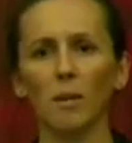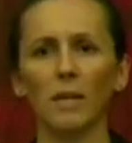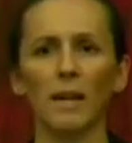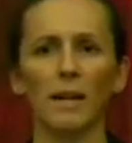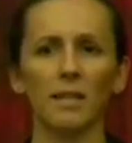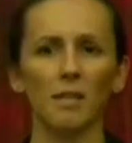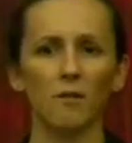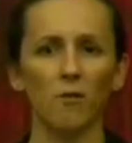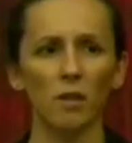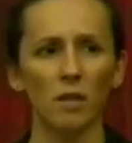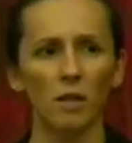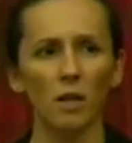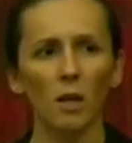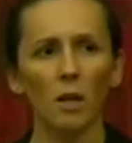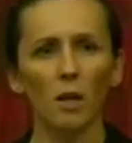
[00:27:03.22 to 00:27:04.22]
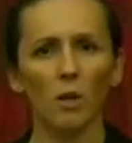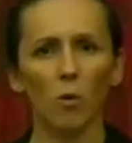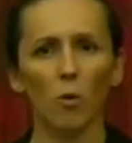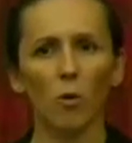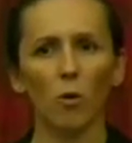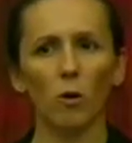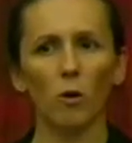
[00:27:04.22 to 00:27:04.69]
actively,
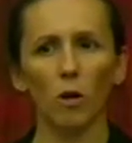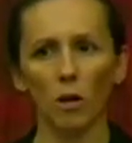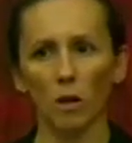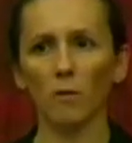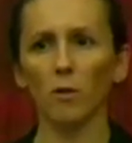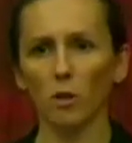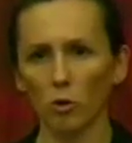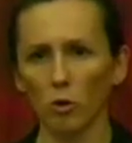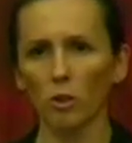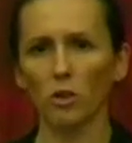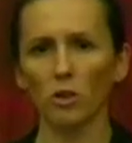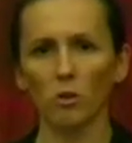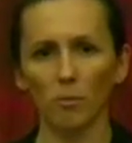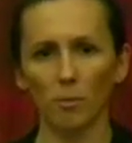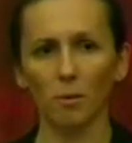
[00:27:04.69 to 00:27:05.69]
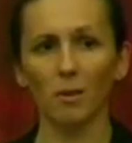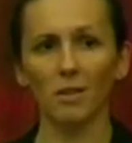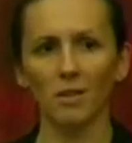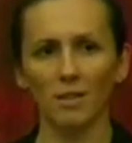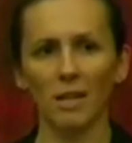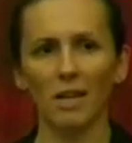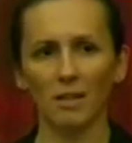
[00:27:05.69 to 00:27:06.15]
or all of the traditional
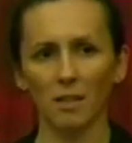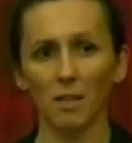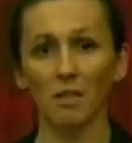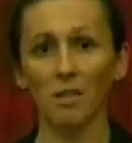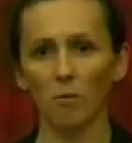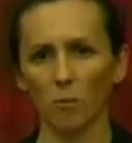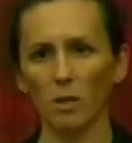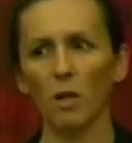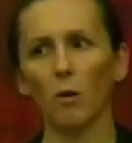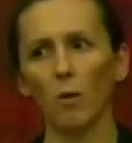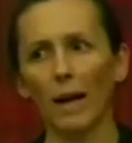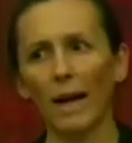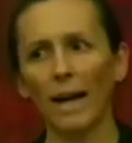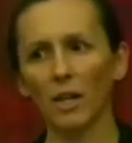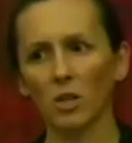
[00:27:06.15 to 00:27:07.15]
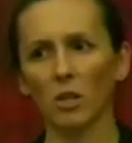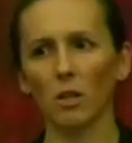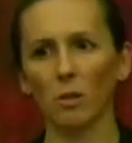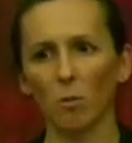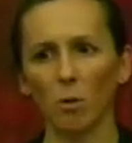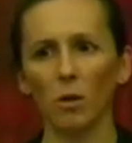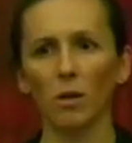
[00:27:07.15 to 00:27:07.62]
police techniques that we know
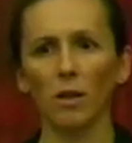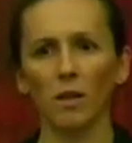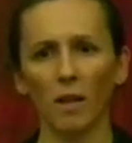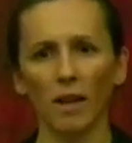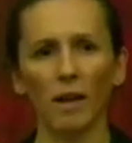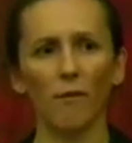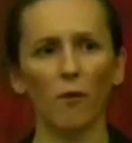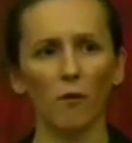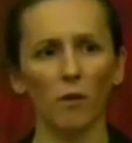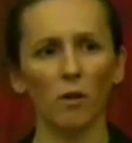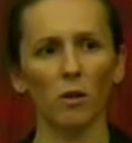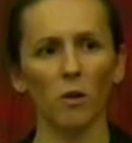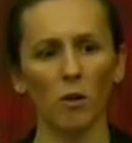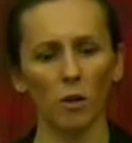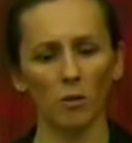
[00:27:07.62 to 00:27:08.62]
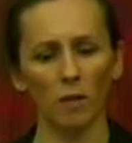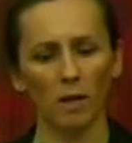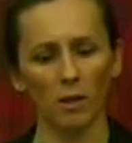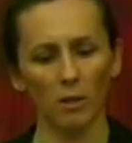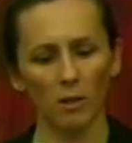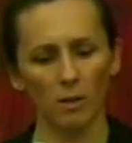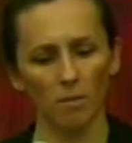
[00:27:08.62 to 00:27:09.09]
actually work and that have a very long
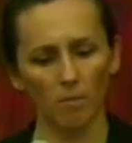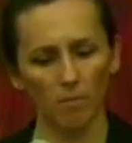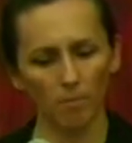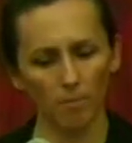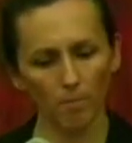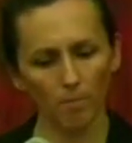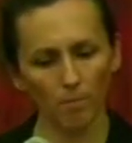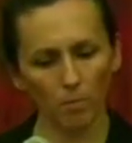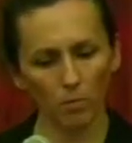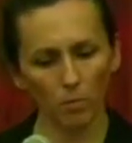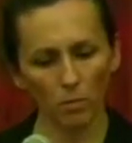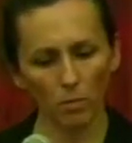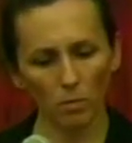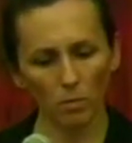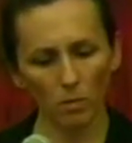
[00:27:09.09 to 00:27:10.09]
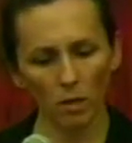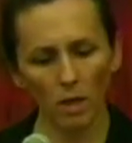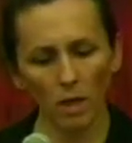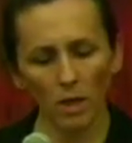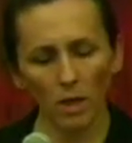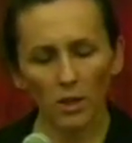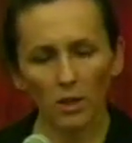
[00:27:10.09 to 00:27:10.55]
record.
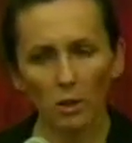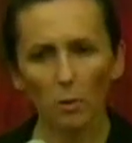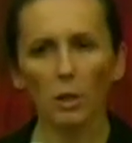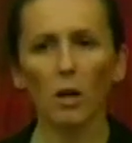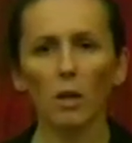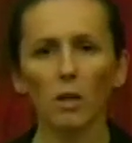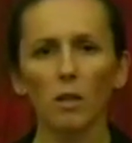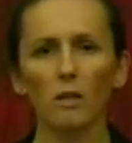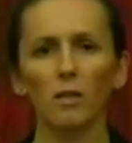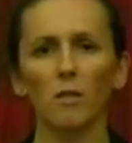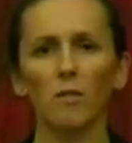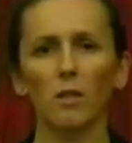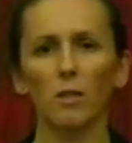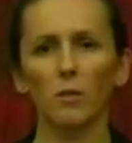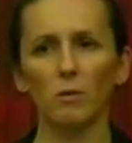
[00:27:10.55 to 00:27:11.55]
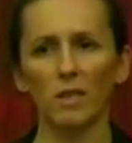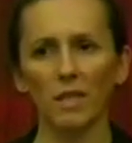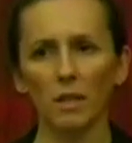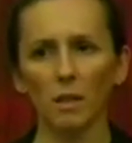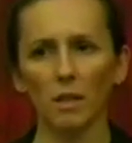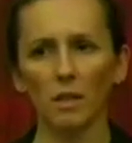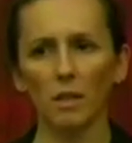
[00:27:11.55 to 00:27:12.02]
So regardless of their
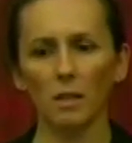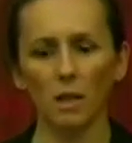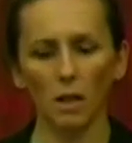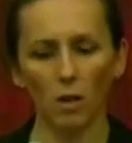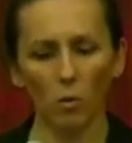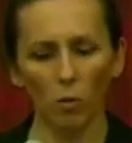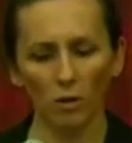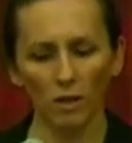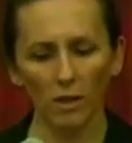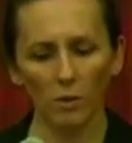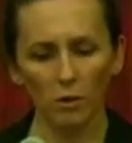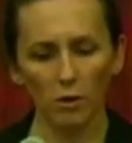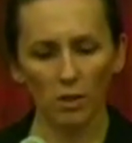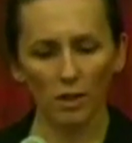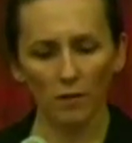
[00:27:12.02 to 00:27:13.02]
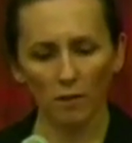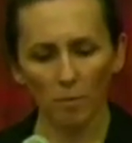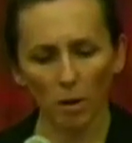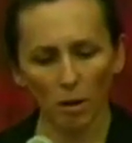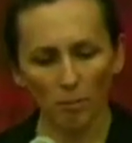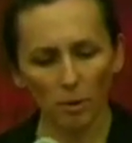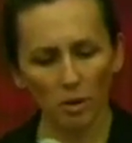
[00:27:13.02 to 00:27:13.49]
utility, what's interesting from
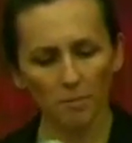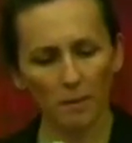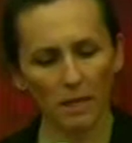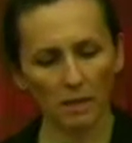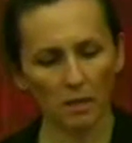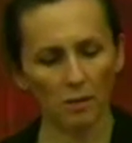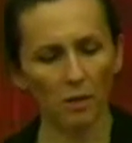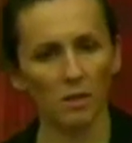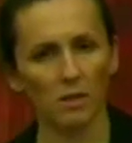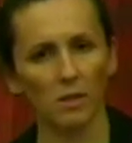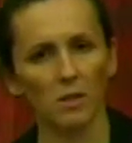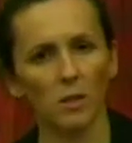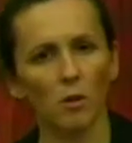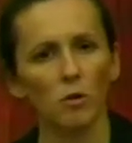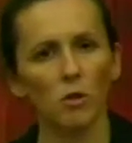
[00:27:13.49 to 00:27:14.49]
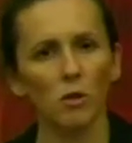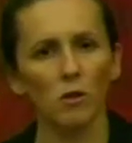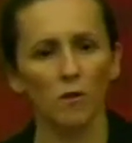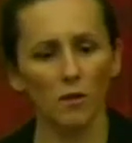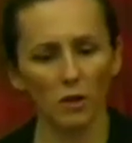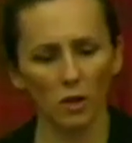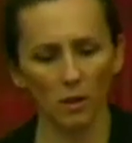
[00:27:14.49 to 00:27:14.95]
our perspective is the social
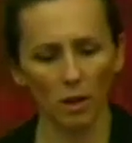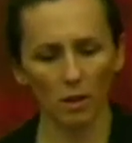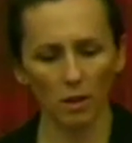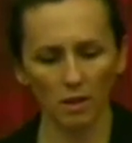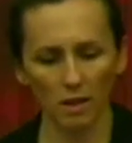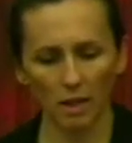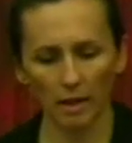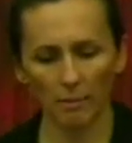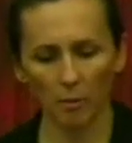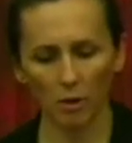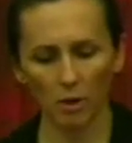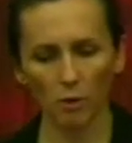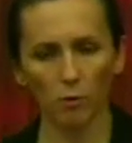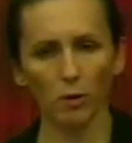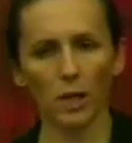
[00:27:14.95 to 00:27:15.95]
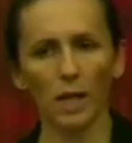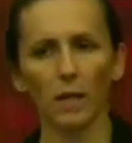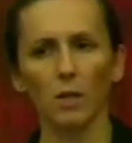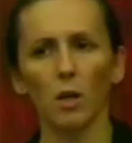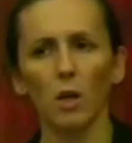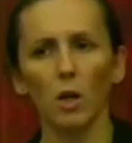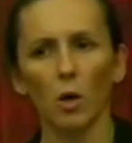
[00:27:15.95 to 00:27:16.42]
division that these cameras
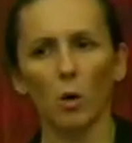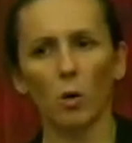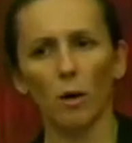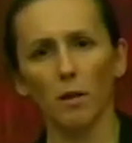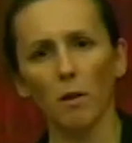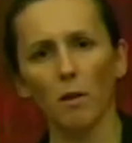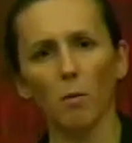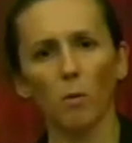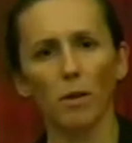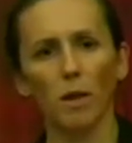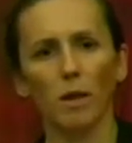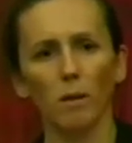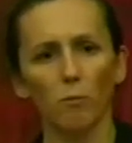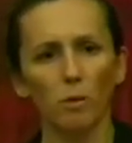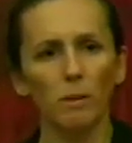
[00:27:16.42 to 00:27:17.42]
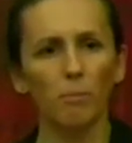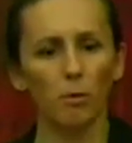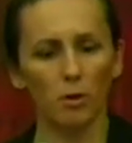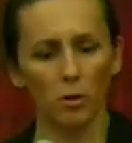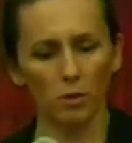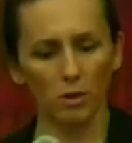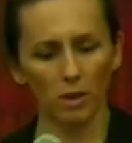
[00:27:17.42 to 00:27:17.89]
create, or rather the one that they
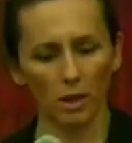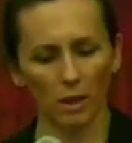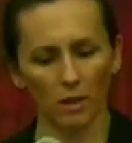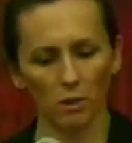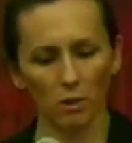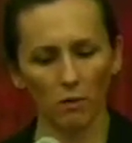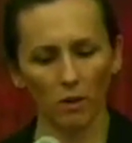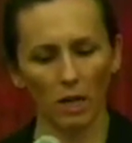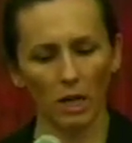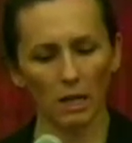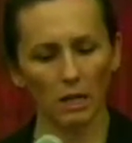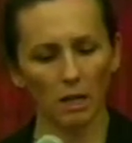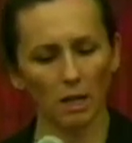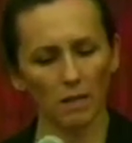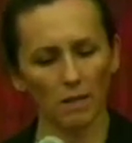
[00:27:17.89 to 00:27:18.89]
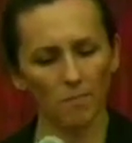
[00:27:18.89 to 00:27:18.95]
reproduce and sort of highlight.